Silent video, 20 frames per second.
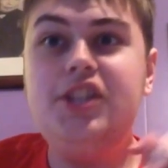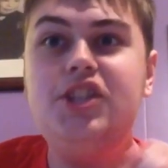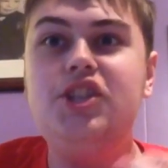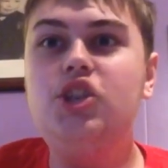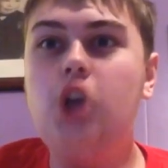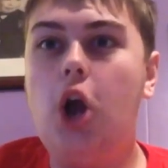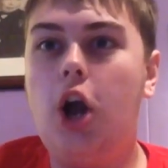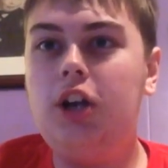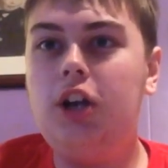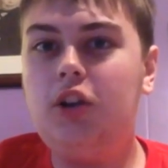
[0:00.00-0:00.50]

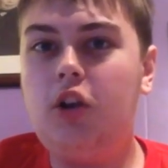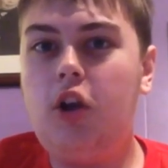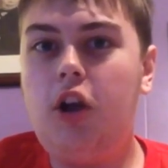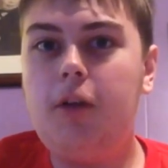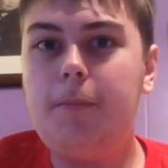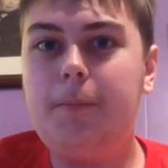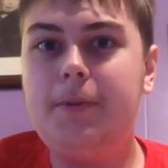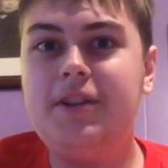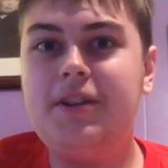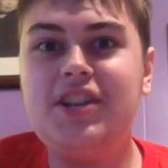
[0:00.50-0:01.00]
John
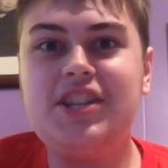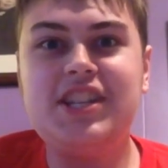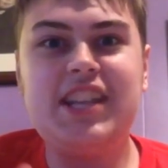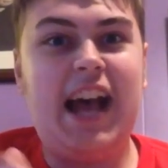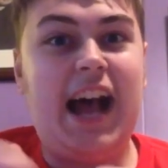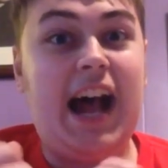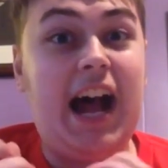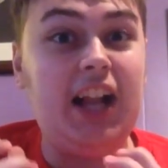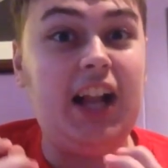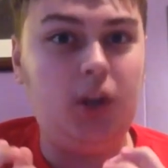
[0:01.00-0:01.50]
Carpenter's
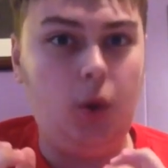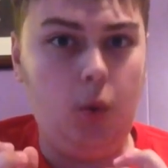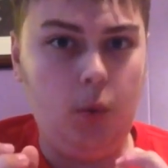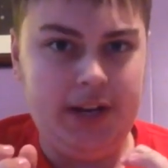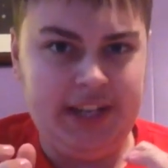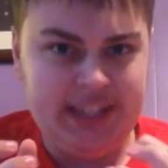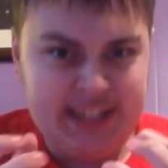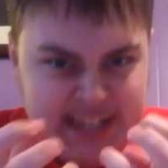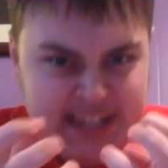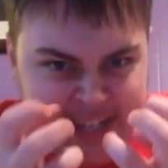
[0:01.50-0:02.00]

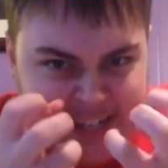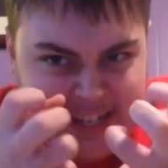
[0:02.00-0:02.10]
Halloween